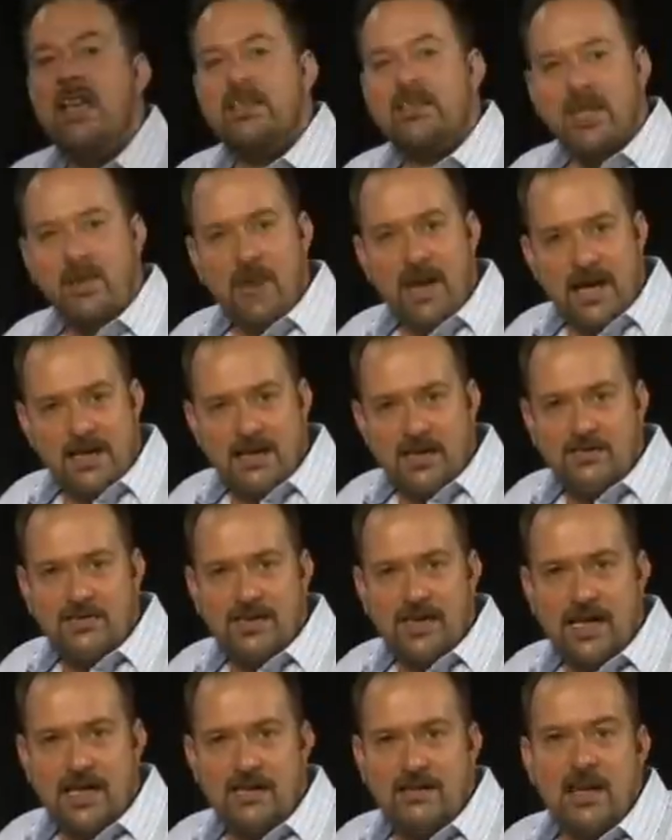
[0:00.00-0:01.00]
So as you've
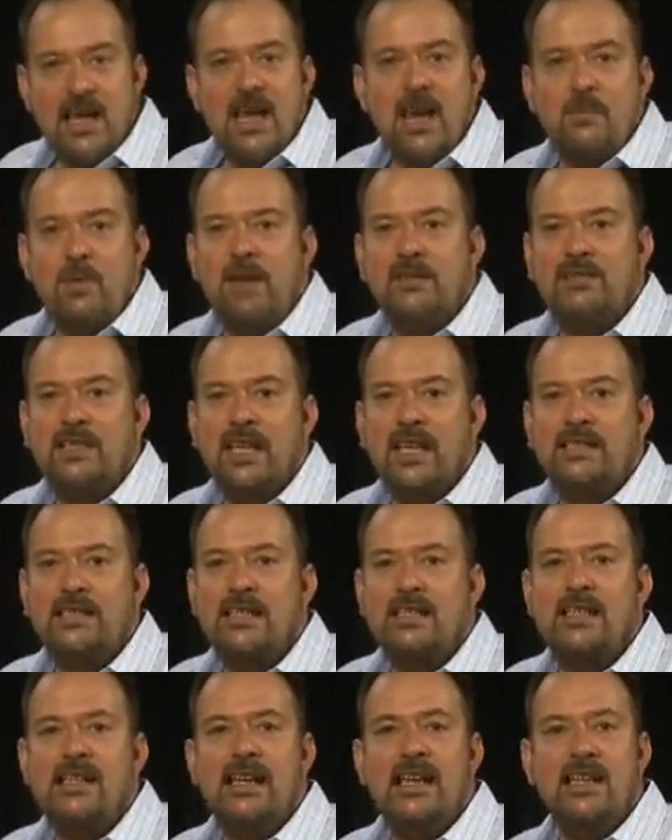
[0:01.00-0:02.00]
seen, we've
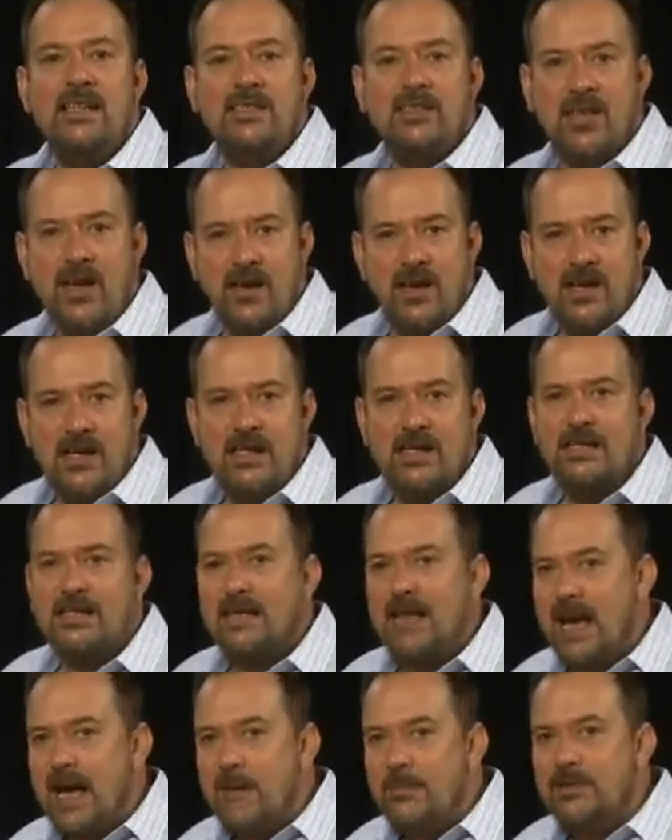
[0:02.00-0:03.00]
tested the entire
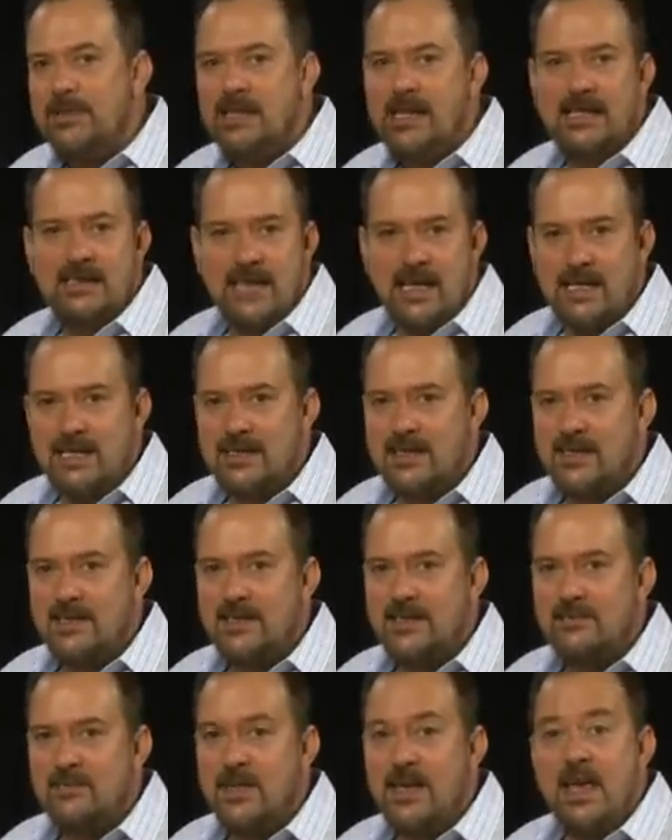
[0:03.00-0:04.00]
cable and antenna
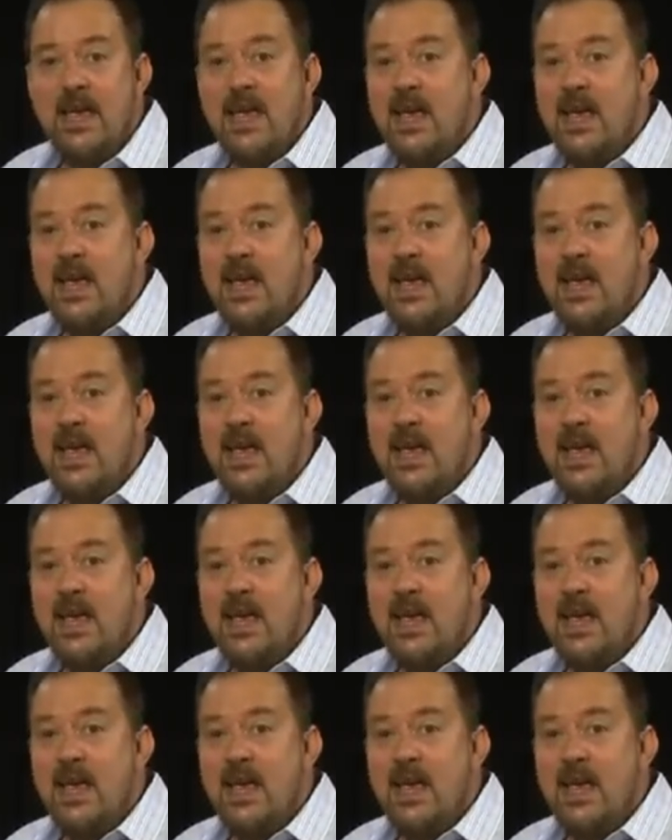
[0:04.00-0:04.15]
system,